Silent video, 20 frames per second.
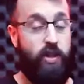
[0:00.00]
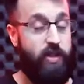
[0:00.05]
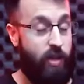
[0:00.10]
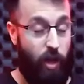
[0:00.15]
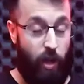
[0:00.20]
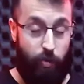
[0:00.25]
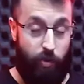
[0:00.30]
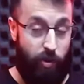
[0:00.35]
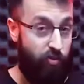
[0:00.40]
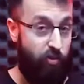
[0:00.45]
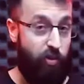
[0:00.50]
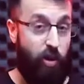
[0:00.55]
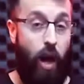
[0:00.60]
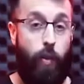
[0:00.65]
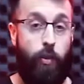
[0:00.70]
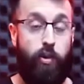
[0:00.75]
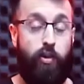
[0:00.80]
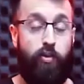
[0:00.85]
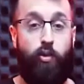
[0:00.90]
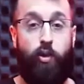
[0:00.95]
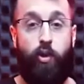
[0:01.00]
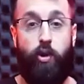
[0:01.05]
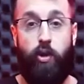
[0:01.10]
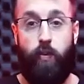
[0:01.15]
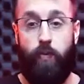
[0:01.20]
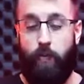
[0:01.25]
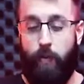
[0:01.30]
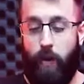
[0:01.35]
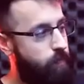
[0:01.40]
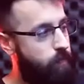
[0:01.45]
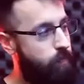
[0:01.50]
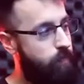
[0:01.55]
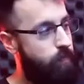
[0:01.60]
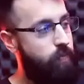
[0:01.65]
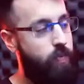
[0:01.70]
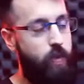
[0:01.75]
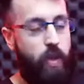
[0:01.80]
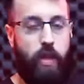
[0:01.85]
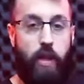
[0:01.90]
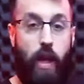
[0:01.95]
It's going to be phenomenal for you.
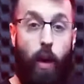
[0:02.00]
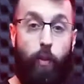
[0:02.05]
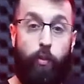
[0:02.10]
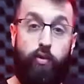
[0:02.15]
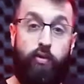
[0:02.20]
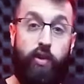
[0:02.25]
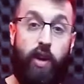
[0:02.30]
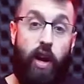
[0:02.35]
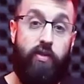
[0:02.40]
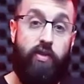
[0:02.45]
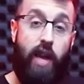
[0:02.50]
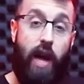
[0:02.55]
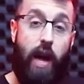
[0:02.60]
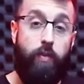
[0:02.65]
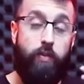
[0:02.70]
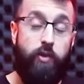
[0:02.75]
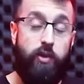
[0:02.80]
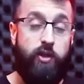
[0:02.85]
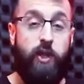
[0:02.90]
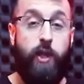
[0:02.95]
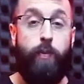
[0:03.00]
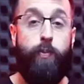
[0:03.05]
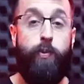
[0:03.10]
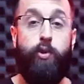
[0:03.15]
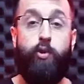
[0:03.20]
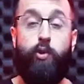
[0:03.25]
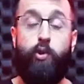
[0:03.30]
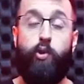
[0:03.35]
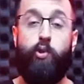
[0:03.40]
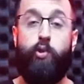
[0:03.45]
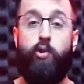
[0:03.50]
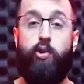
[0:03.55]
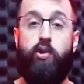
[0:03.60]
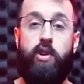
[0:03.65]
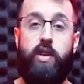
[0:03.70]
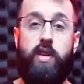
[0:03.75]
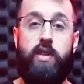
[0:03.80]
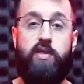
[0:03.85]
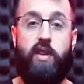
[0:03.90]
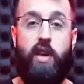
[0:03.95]
Now, moving on down, the CPU cooler
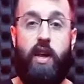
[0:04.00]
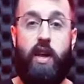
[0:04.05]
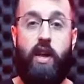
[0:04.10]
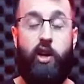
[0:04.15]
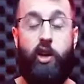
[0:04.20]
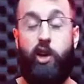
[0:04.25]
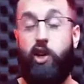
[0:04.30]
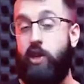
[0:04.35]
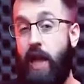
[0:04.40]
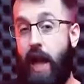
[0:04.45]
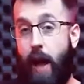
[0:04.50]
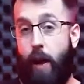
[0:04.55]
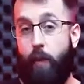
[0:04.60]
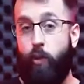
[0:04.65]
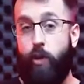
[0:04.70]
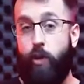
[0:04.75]
is a collab